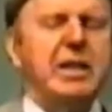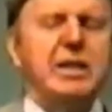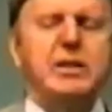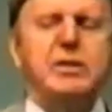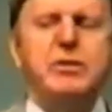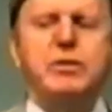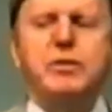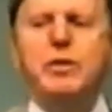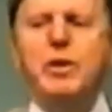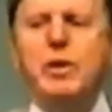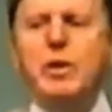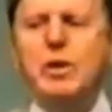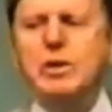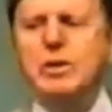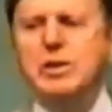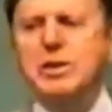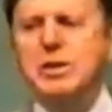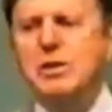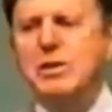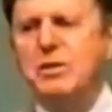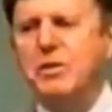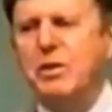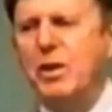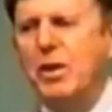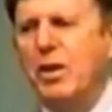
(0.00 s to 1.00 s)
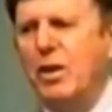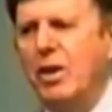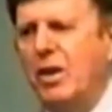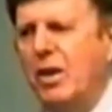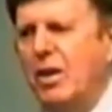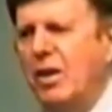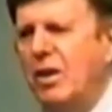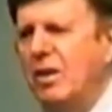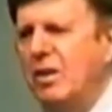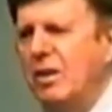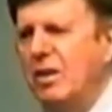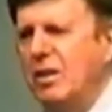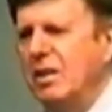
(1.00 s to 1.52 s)
is, first of
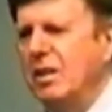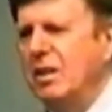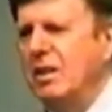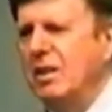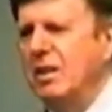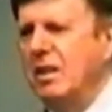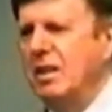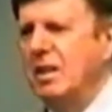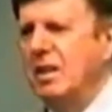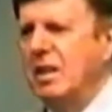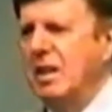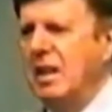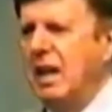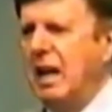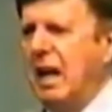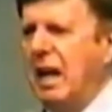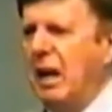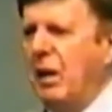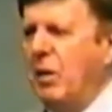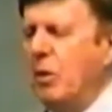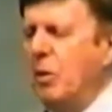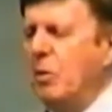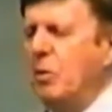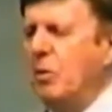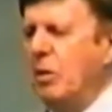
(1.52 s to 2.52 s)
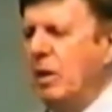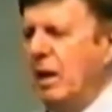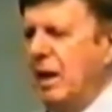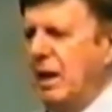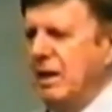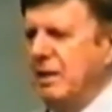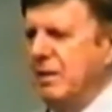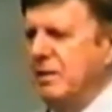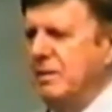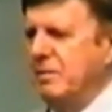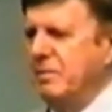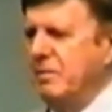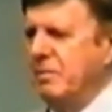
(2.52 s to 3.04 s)
all, our
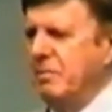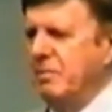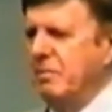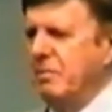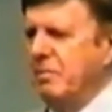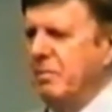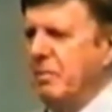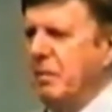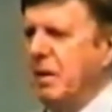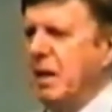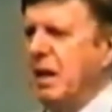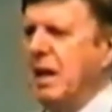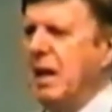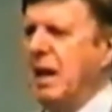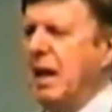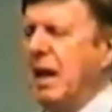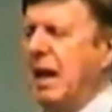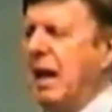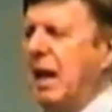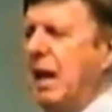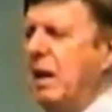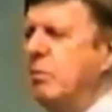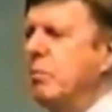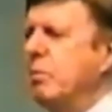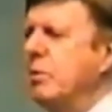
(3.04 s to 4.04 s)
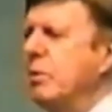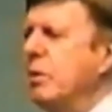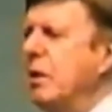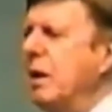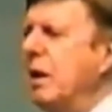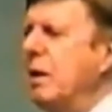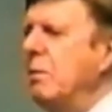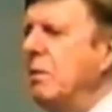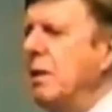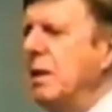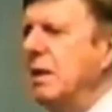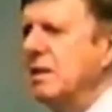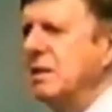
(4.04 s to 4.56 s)
what? Our
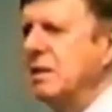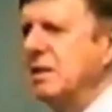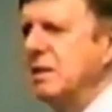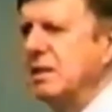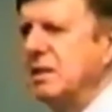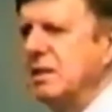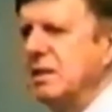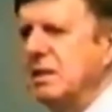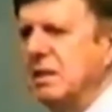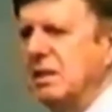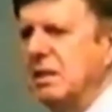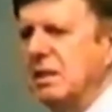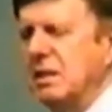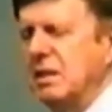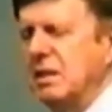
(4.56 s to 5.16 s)
premise